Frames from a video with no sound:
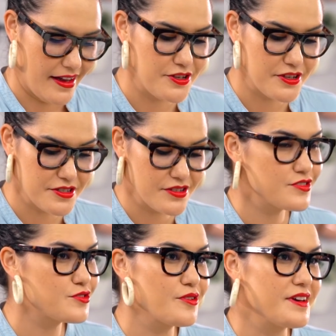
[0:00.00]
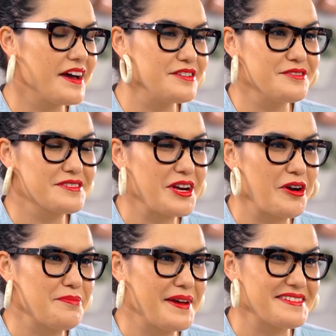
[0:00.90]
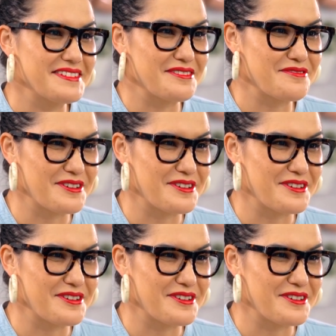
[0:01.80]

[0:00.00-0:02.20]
And you can just store the unused curry paste in the